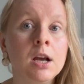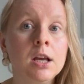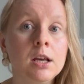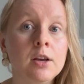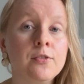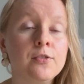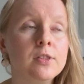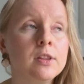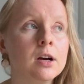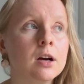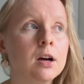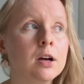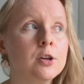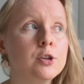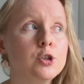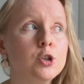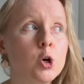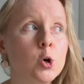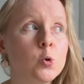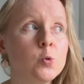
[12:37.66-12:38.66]
if the
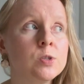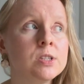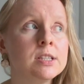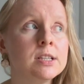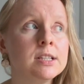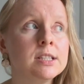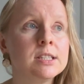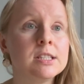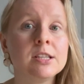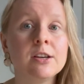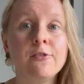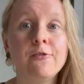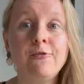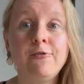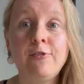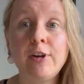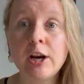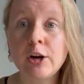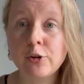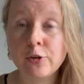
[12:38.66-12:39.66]
dose is
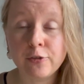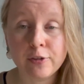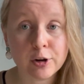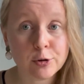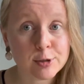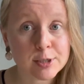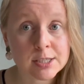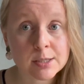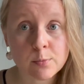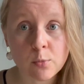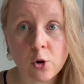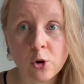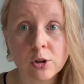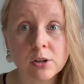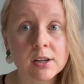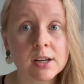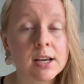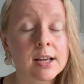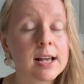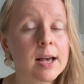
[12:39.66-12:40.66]
very small,
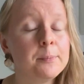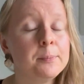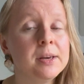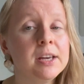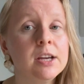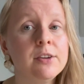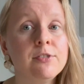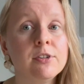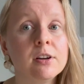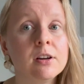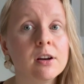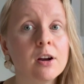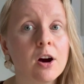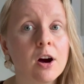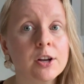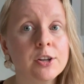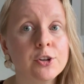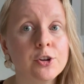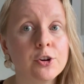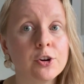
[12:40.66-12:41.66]
it can be even
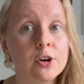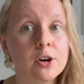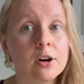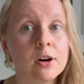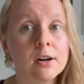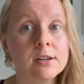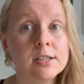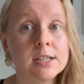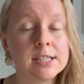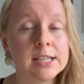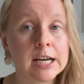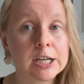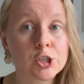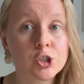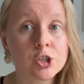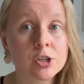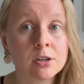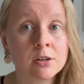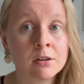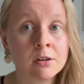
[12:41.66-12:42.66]
under a
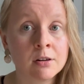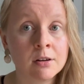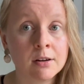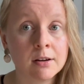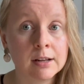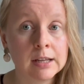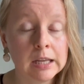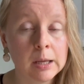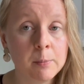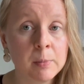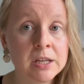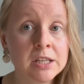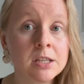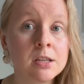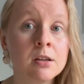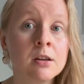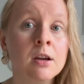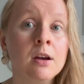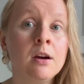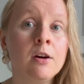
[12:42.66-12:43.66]
detection
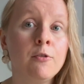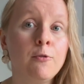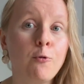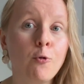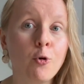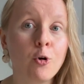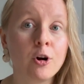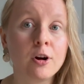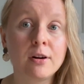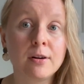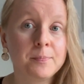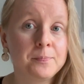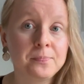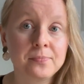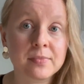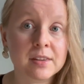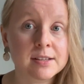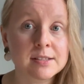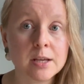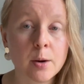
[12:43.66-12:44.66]
limit for
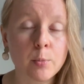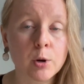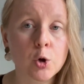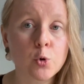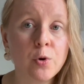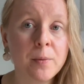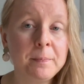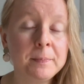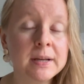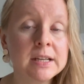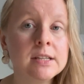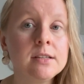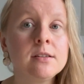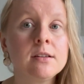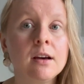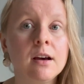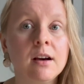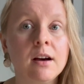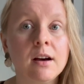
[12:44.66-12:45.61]
some equipment,